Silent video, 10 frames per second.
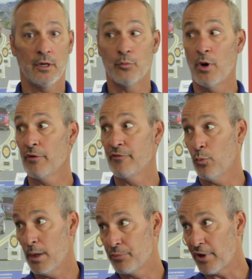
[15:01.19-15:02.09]
a
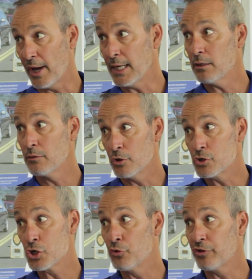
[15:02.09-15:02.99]
relevant website that
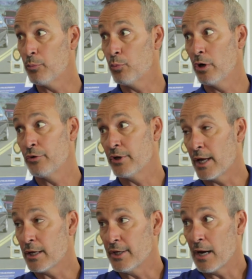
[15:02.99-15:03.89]
shows up well.
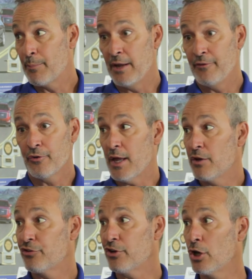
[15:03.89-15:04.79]
You got to pay for the
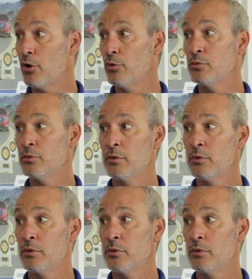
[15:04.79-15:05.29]
SEO.